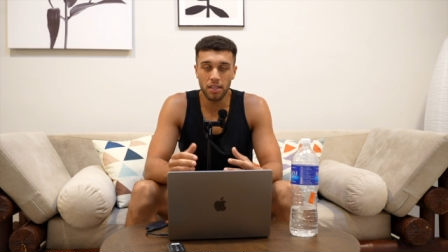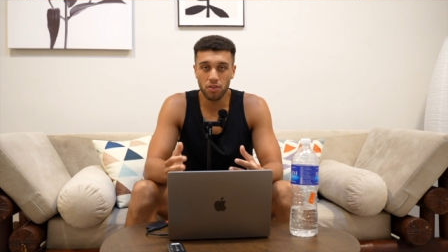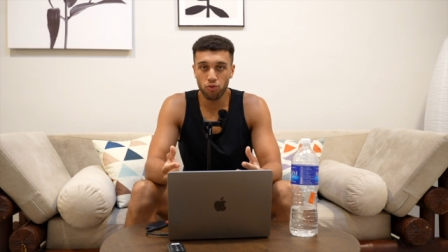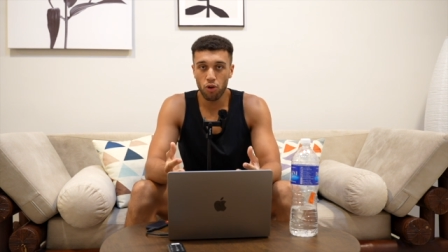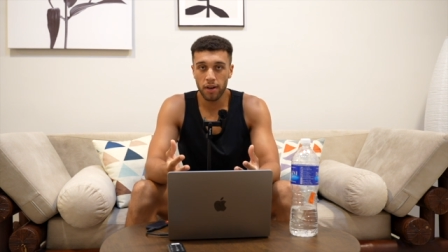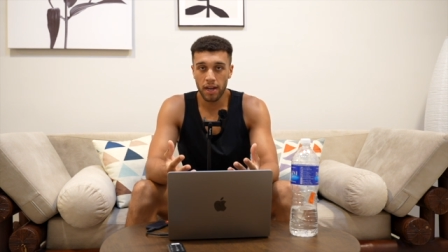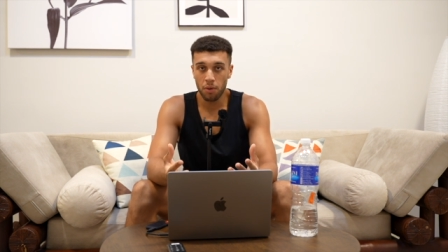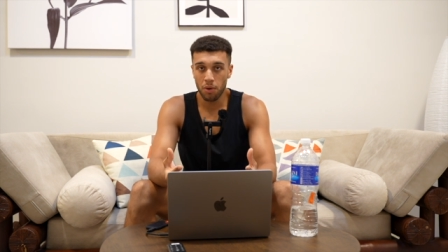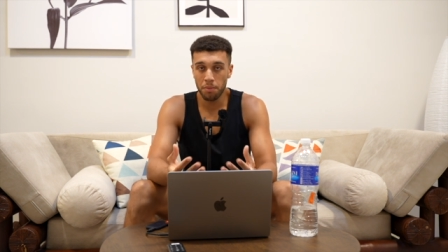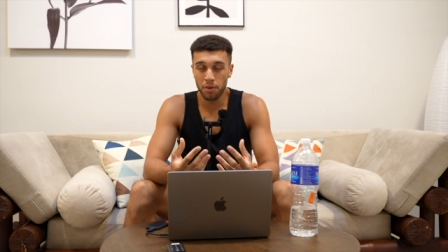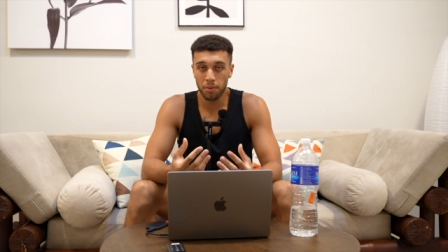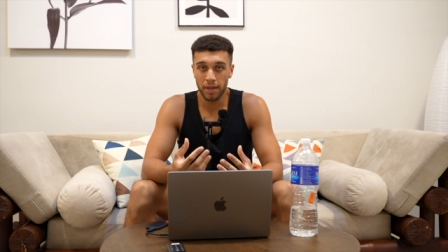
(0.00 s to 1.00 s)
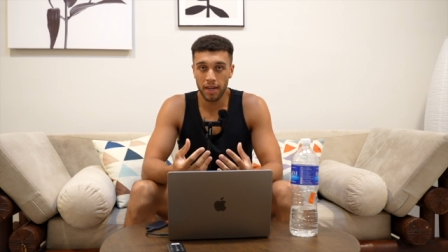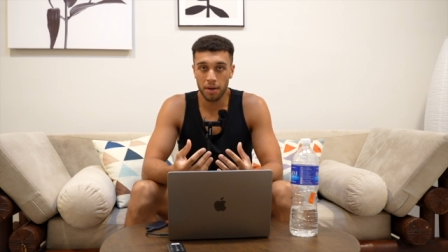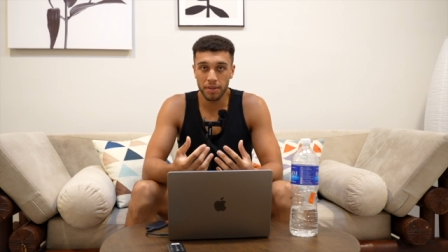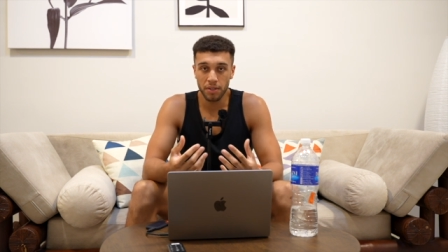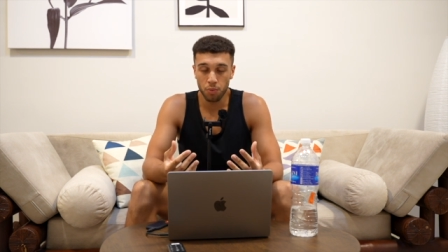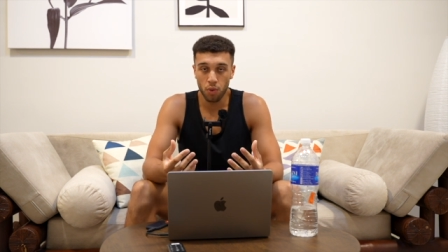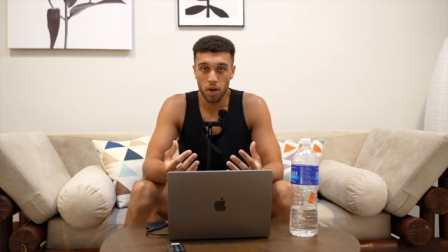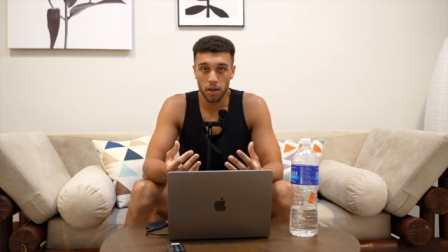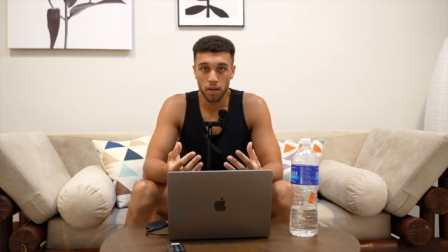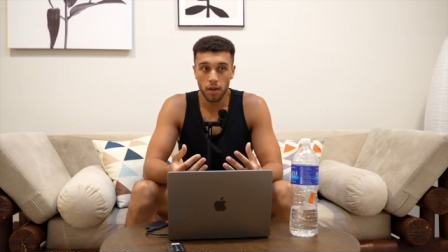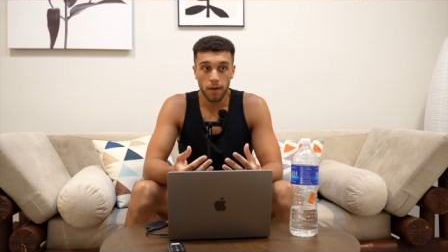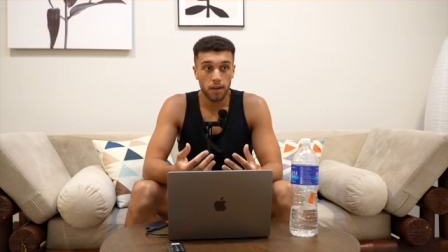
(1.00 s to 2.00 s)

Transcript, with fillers: This right now, what I'm doing now is work.